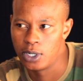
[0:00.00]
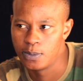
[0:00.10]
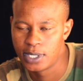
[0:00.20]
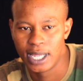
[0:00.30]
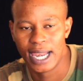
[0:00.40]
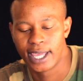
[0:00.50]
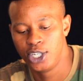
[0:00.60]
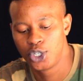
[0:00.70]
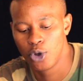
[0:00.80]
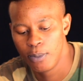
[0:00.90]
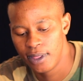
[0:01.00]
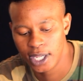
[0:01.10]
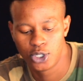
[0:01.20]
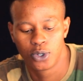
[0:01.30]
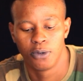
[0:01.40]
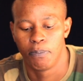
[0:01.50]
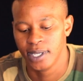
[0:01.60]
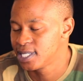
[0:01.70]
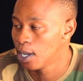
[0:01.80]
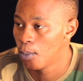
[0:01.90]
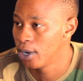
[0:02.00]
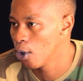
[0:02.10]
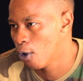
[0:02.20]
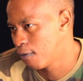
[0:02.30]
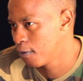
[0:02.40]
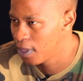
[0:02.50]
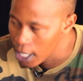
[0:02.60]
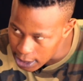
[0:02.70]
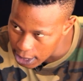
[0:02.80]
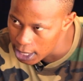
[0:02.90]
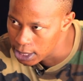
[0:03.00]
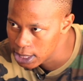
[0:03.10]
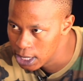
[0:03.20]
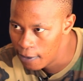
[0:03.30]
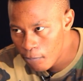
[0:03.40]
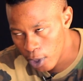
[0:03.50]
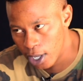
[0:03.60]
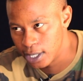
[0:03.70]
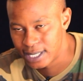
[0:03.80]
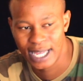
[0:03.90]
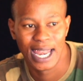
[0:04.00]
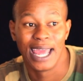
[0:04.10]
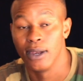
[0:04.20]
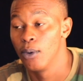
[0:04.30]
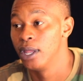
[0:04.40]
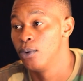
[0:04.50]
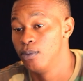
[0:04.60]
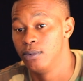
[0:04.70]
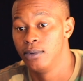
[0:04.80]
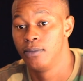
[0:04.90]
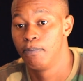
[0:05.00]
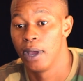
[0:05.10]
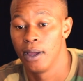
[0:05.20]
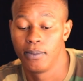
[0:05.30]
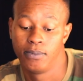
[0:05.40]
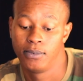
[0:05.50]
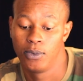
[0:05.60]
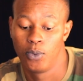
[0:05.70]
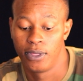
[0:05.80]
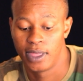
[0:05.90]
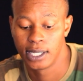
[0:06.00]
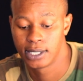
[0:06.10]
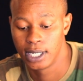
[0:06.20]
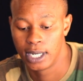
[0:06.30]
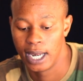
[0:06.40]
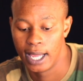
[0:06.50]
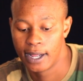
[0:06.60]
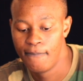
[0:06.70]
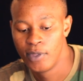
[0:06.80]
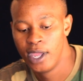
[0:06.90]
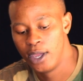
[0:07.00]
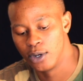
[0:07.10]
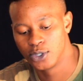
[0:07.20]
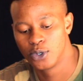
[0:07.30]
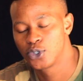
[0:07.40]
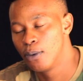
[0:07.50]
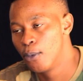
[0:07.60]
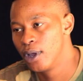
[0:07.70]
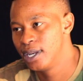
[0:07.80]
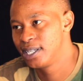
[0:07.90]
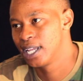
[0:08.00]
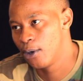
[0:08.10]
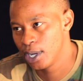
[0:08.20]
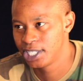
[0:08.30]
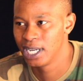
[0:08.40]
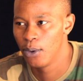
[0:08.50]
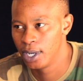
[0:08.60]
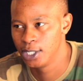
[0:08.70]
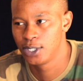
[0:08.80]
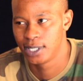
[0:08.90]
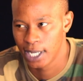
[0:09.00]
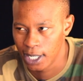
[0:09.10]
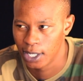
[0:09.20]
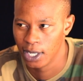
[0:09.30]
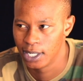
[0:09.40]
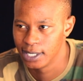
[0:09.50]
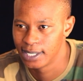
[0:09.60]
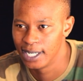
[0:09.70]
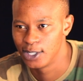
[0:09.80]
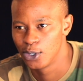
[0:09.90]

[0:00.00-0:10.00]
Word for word: You know what I'm saying? Like he showed me that you could be someone off of the internet. You understand? And and by with that said, like it was also more in a direction I wanted to take. You understand?